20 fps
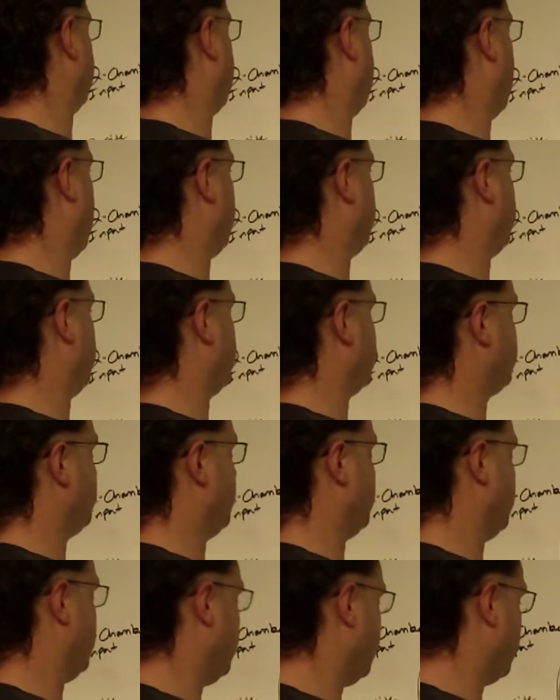outputs.
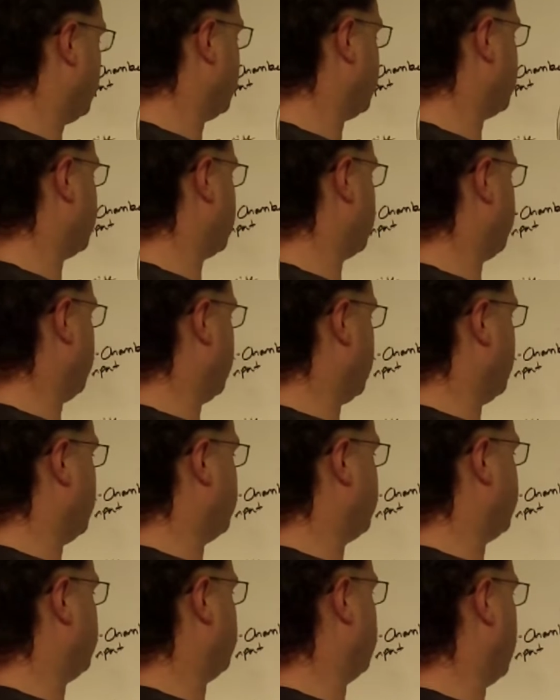But let's just make
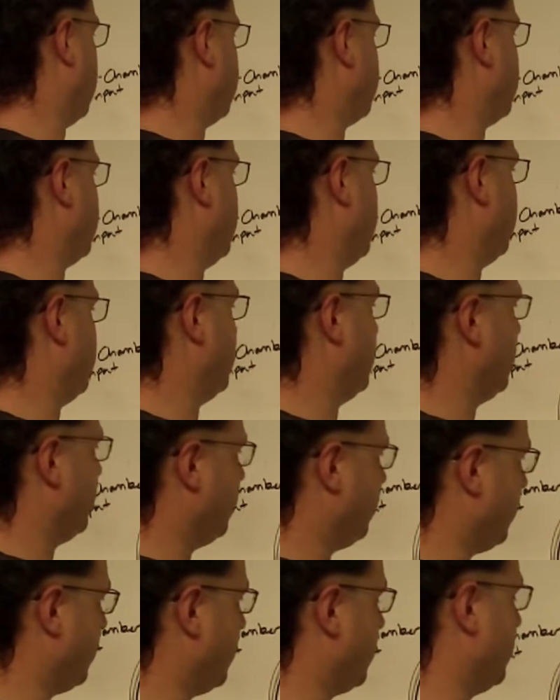it nice and even.
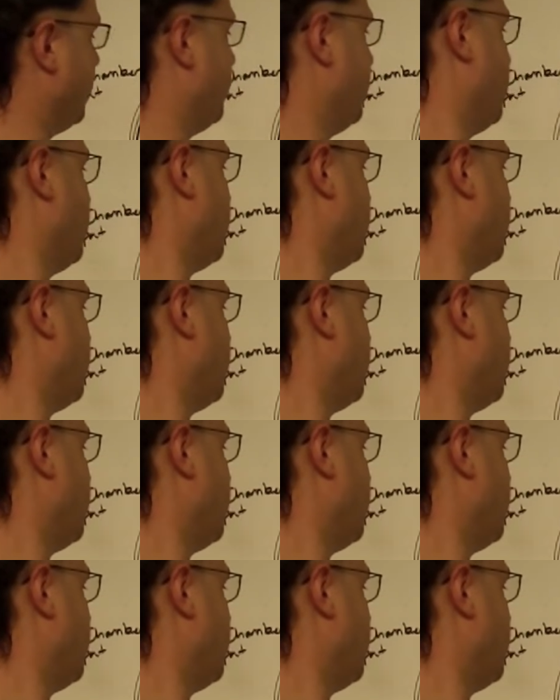4